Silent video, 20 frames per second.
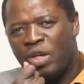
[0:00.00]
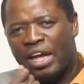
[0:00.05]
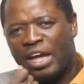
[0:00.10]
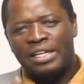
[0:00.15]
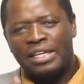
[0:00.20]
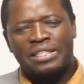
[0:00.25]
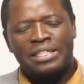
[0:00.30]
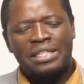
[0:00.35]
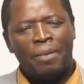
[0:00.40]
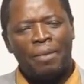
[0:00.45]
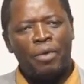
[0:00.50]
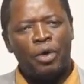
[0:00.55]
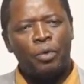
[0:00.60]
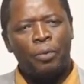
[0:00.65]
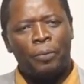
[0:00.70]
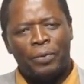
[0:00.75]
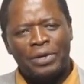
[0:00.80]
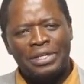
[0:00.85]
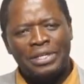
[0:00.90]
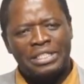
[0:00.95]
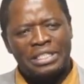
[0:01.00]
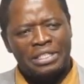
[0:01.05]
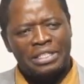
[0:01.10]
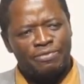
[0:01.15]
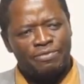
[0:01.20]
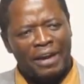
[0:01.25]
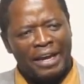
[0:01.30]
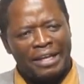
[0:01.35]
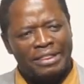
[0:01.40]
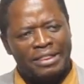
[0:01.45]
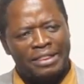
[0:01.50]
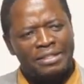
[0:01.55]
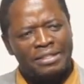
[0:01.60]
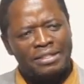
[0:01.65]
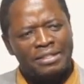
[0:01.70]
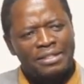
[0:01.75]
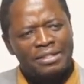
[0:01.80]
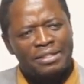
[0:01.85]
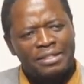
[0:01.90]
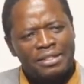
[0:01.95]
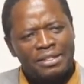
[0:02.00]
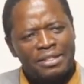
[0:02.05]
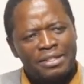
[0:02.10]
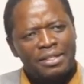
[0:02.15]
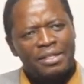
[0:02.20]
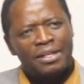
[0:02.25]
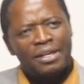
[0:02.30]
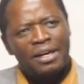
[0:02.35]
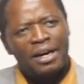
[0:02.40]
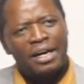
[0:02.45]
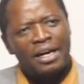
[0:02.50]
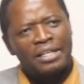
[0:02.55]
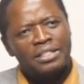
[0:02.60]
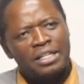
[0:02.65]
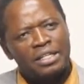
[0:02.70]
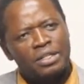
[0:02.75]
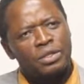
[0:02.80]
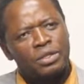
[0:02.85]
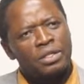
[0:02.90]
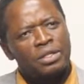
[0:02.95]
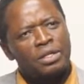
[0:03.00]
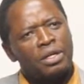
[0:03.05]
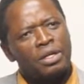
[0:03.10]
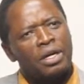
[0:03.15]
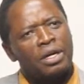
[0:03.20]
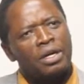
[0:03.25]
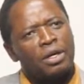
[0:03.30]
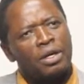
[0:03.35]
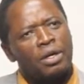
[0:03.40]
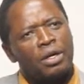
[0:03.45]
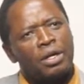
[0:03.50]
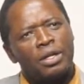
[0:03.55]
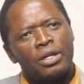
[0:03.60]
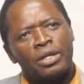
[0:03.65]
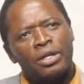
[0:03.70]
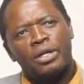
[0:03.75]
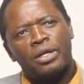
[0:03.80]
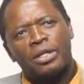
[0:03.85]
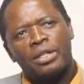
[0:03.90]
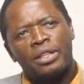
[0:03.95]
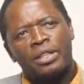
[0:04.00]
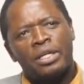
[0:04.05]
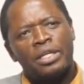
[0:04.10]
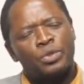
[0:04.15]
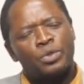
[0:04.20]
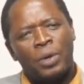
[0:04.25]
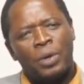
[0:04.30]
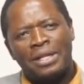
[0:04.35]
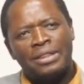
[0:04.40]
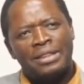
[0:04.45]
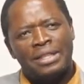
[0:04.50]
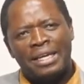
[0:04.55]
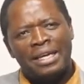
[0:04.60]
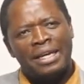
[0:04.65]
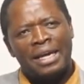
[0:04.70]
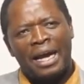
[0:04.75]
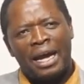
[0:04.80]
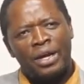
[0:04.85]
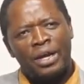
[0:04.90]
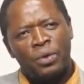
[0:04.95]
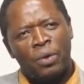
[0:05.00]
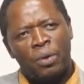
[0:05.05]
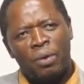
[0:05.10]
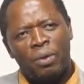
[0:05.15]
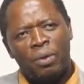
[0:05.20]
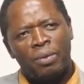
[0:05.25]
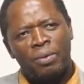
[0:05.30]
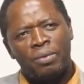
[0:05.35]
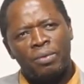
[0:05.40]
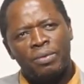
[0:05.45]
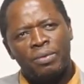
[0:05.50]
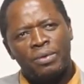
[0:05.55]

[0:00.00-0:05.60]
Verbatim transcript: As someone who preaches faith, I said, this one thing I know.